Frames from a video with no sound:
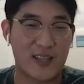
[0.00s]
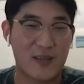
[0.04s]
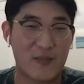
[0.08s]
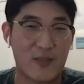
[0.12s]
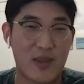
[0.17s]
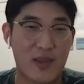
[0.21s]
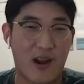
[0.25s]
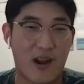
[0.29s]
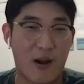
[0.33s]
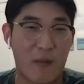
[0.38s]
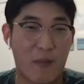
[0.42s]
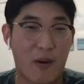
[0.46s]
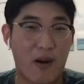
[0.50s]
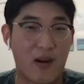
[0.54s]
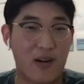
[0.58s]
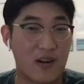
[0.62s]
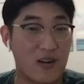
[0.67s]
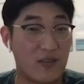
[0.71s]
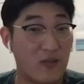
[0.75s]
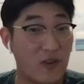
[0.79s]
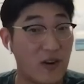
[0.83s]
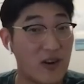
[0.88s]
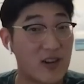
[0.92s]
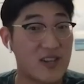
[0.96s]
That doesn't mean our
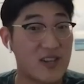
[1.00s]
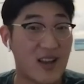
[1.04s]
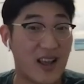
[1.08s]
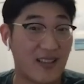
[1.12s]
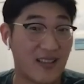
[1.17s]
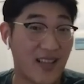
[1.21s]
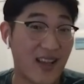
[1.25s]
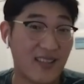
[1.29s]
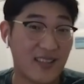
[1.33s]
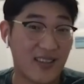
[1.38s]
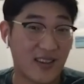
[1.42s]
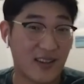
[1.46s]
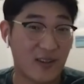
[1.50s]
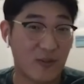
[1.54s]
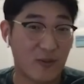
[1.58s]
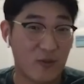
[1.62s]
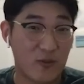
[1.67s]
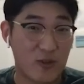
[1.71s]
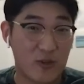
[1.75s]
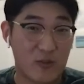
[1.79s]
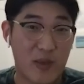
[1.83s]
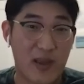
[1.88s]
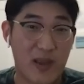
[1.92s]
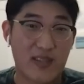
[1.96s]
partner Virgin
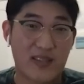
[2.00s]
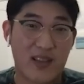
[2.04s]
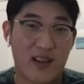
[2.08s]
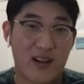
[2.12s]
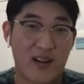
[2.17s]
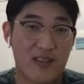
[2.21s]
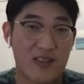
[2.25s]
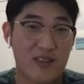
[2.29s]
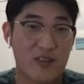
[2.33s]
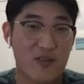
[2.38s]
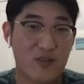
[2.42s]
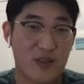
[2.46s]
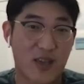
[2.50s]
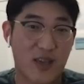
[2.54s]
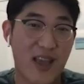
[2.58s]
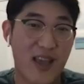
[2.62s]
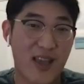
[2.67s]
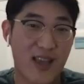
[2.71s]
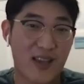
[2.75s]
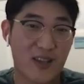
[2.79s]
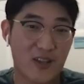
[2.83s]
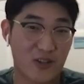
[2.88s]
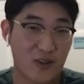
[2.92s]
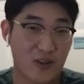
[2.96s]
Atlantic, who's based out of the
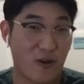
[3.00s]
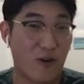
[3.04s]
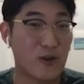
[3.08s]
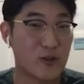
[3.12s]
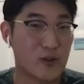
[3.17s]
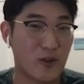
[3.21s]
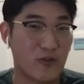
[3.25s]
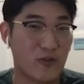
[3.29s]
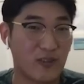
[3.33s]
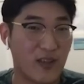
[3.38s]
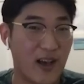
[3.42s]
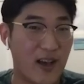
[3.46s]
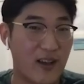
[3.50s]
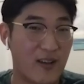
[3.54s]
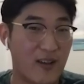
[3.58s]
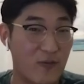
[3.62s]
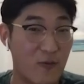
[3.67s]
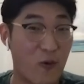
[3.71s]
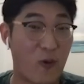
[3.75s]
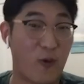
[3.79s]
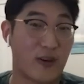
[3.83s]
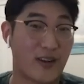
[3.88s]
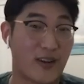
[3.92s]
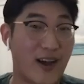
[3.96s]
UK, should also
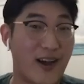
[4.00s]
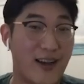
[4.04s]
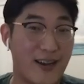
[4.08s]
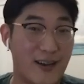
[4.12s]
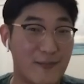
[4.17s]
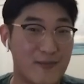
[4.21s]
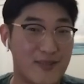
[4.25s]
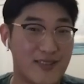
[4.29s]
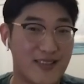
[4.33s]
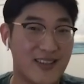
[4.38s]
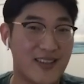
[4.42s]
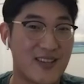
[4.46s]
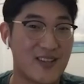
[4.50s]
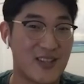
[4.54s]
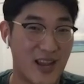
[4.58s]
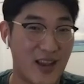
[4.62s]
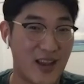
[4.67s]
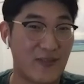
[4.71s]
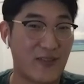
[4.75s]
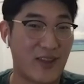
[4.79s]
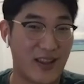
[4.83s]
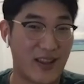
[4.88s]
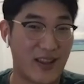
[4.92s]
fly 4 times